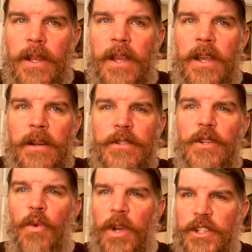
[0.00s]
here's the
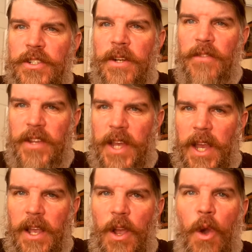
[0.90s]
question of the
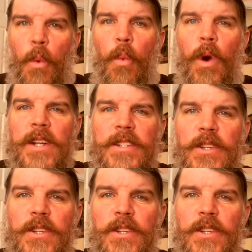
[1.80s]
day. What